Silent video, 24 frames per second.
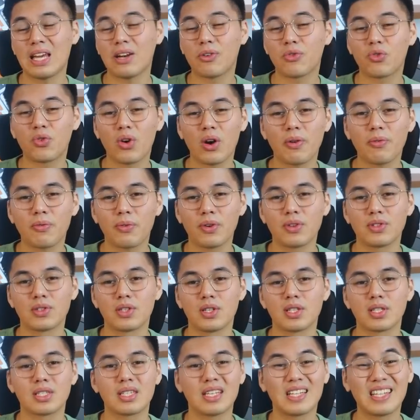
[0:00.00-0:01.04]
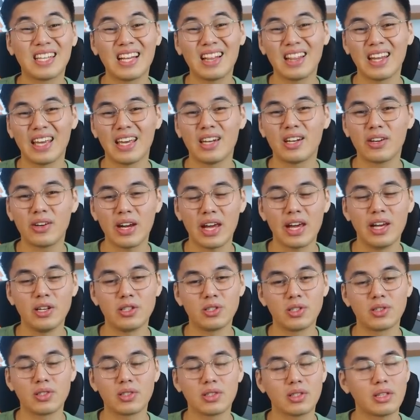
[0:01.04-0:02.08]
and references the later
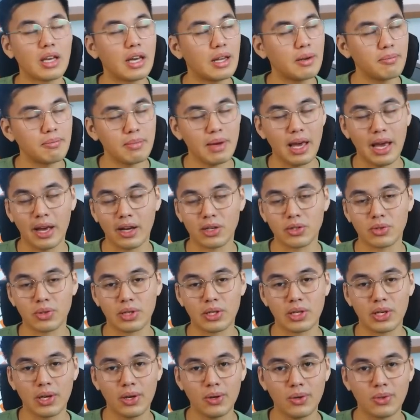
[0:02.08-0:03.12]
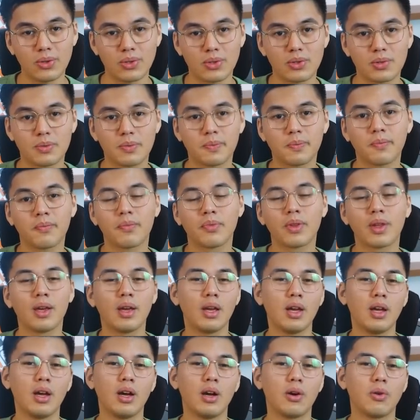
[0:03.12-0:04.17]
agents can actually use.
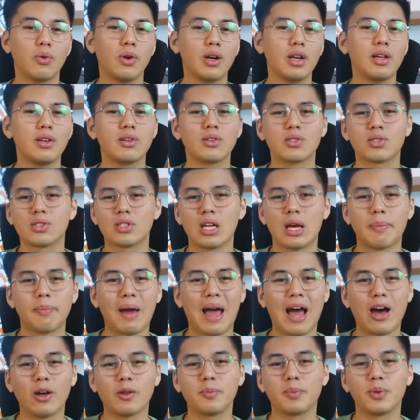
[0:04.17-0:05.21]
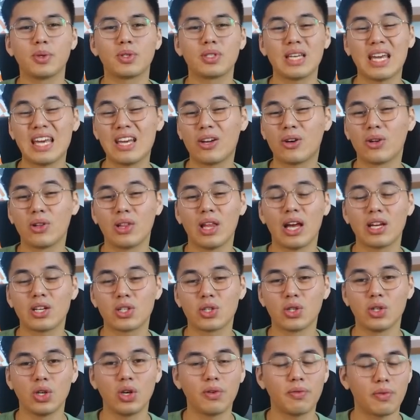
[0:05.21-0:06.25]
Running this step outputs a
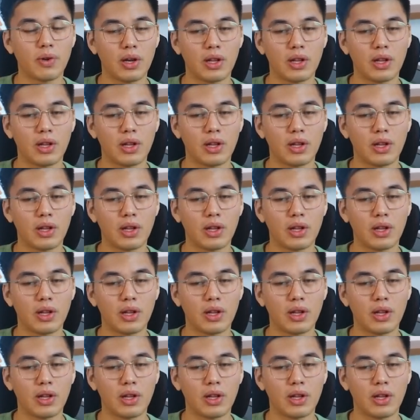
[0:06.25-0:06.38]
collection of